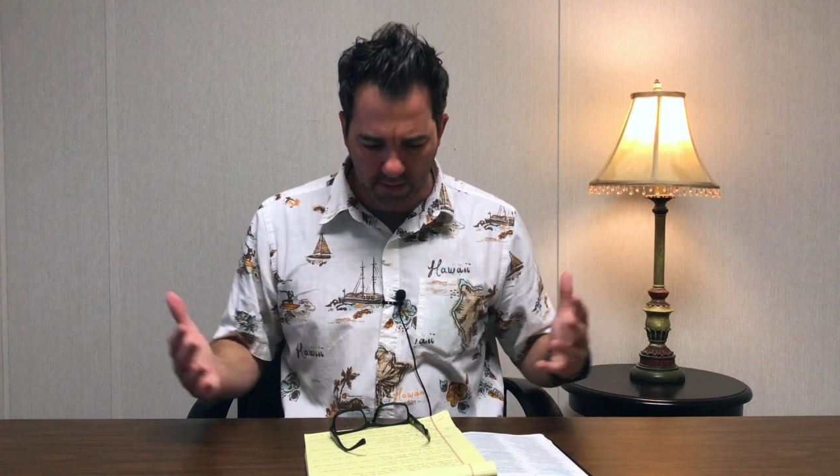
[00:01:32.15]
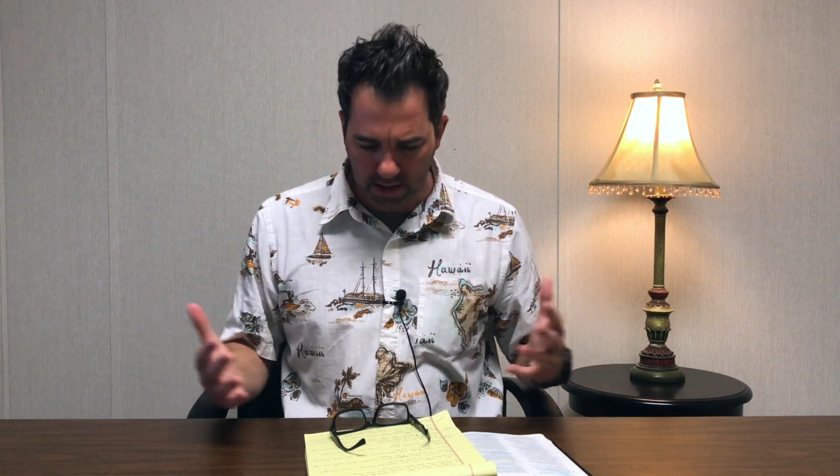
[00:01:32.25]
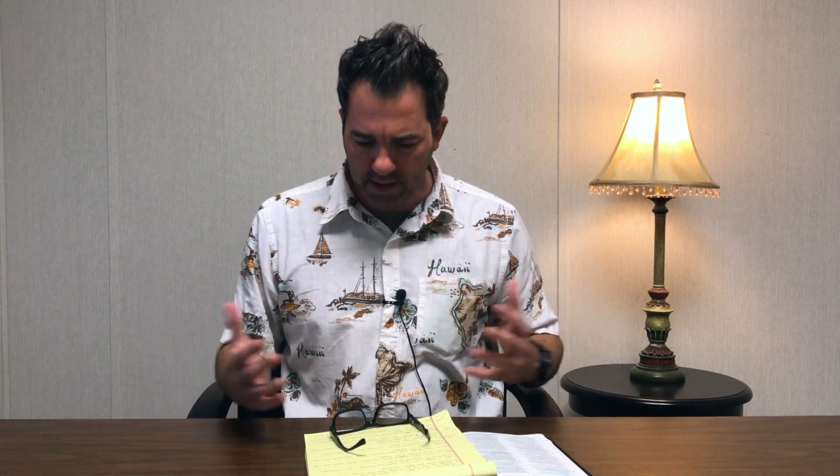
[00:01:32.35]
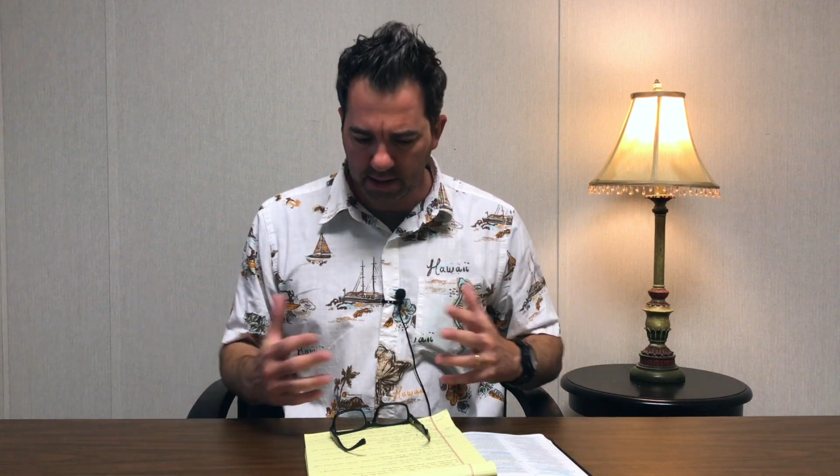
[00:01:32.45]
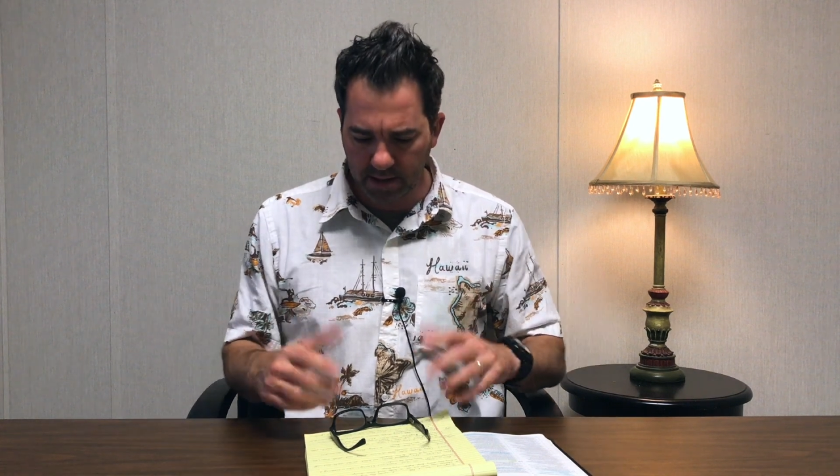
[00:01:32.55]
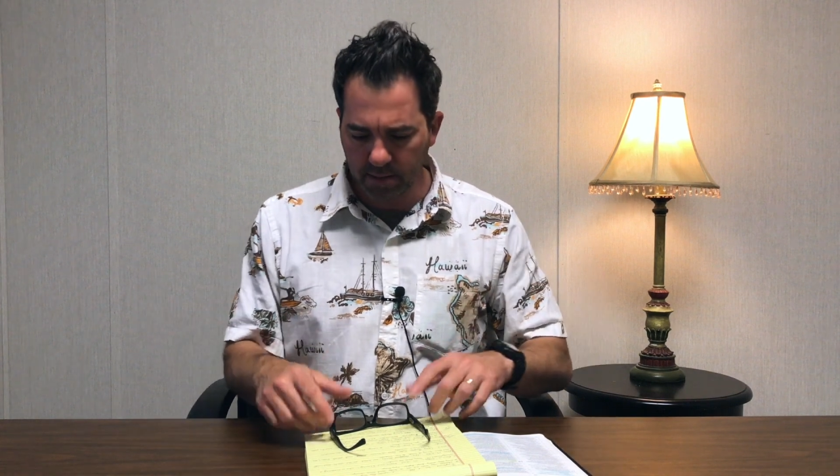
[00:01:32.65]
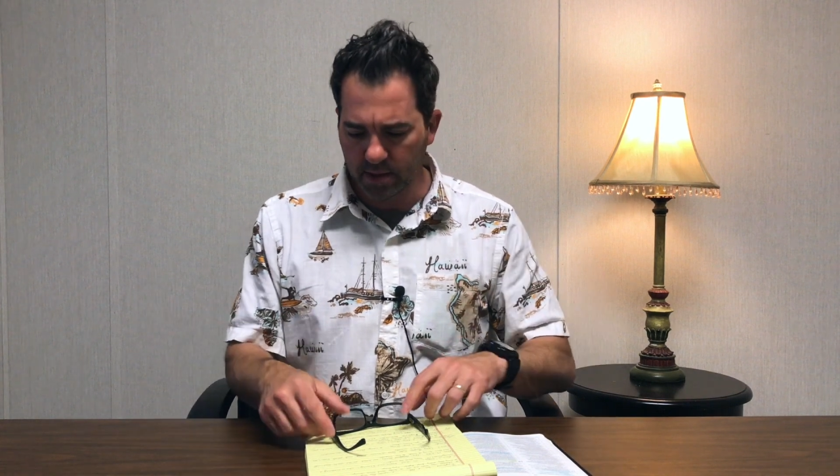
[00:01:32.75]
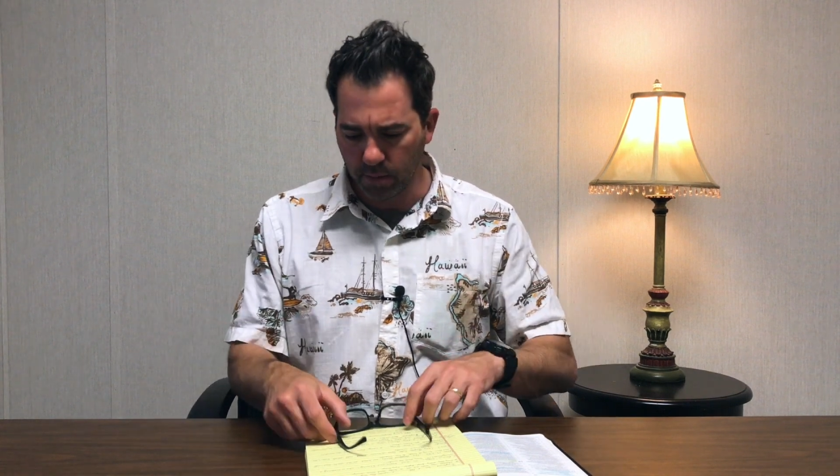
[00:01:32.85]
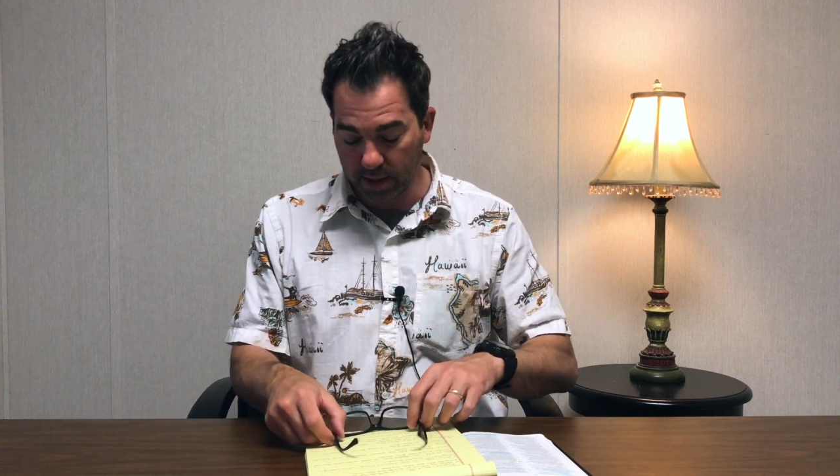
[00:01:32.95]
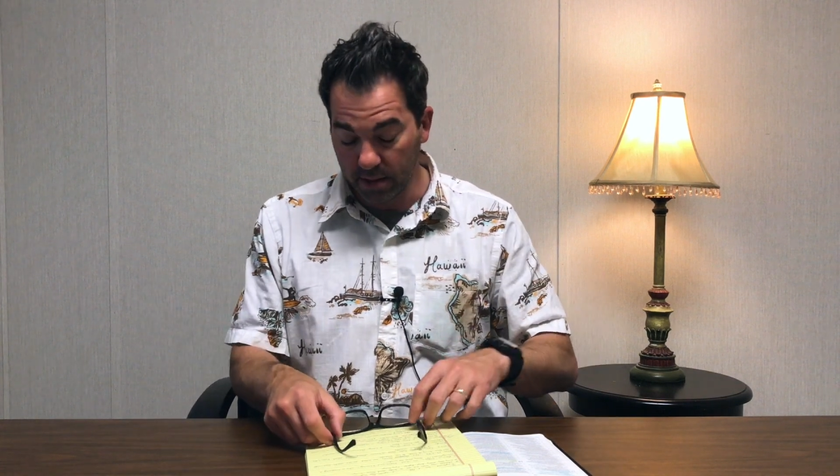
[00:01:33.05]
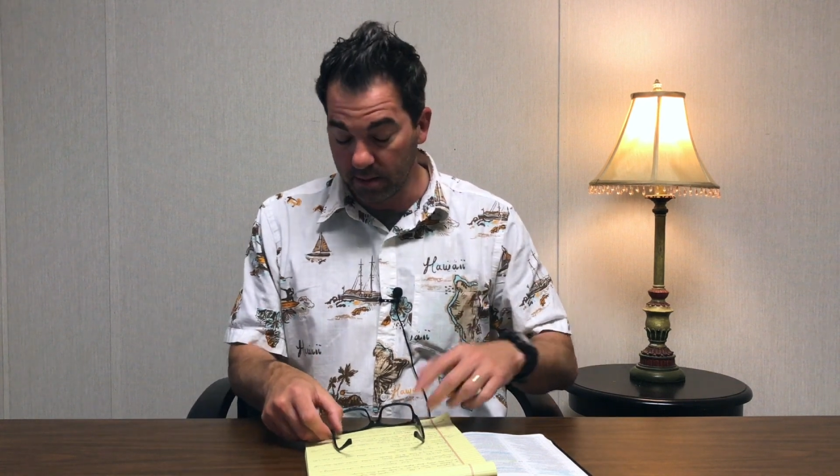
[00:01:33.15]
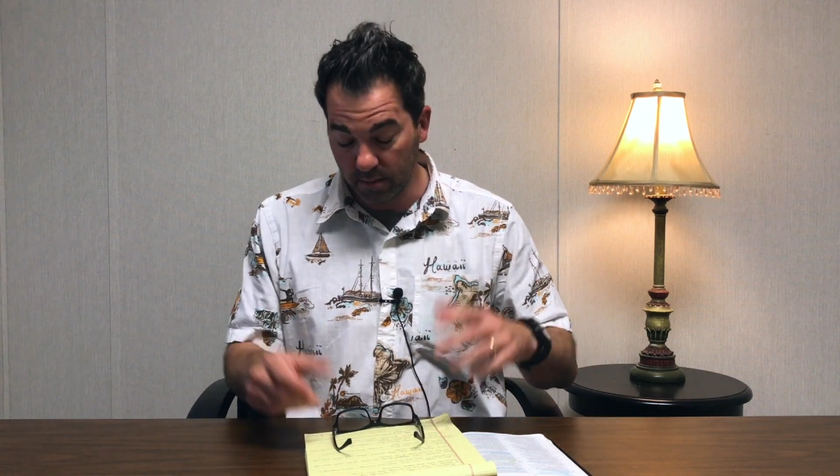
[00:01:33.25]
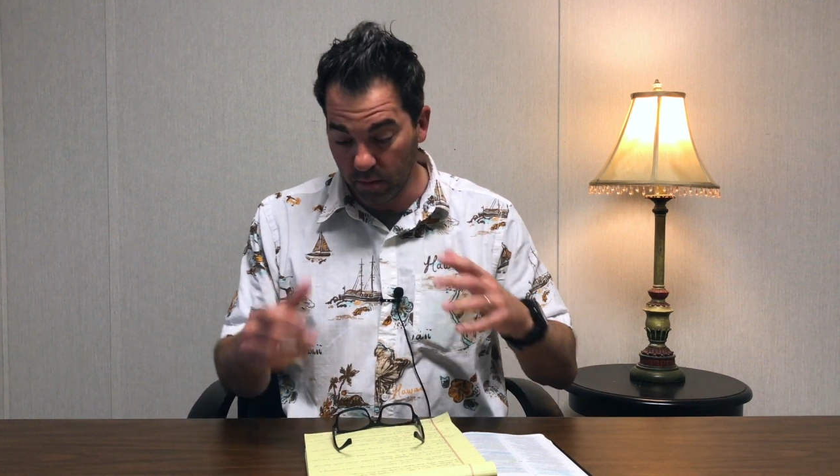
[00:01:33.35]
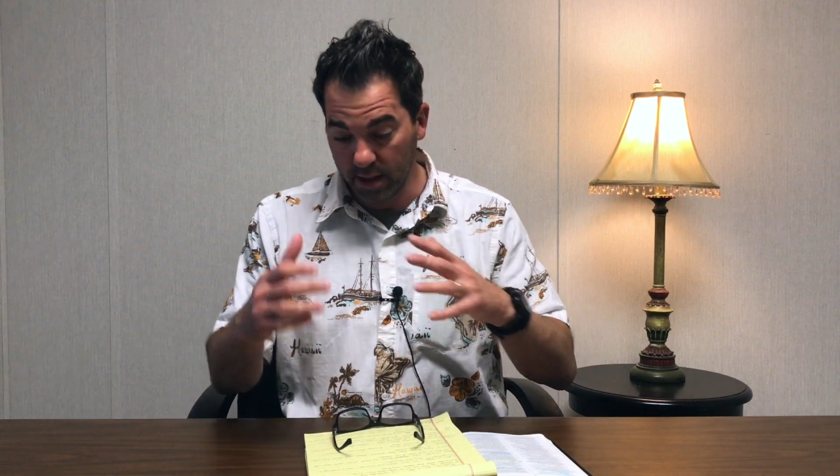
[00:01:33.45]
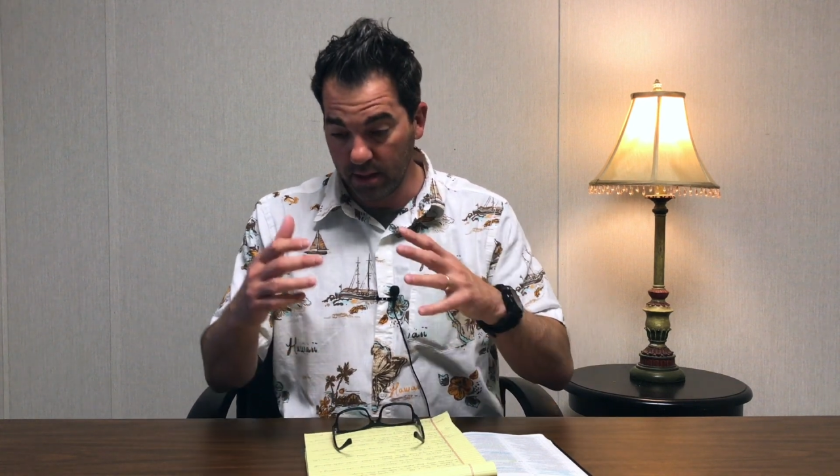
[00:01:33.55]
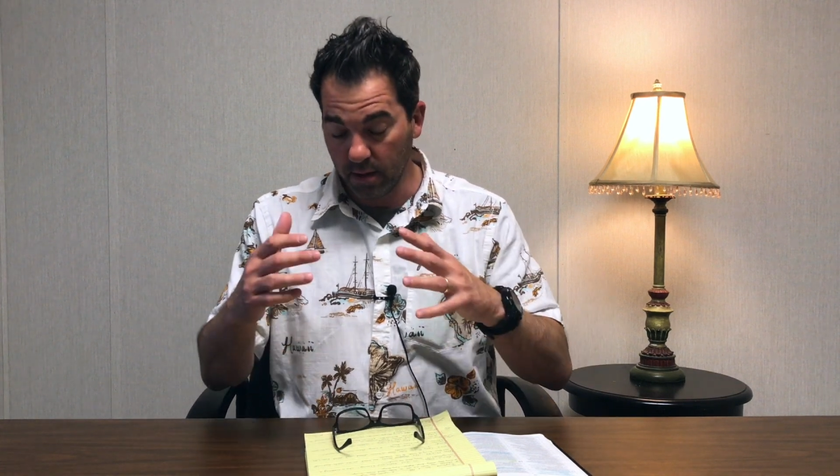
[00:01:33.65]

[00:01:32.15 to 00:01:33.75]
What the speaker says: It's not something that we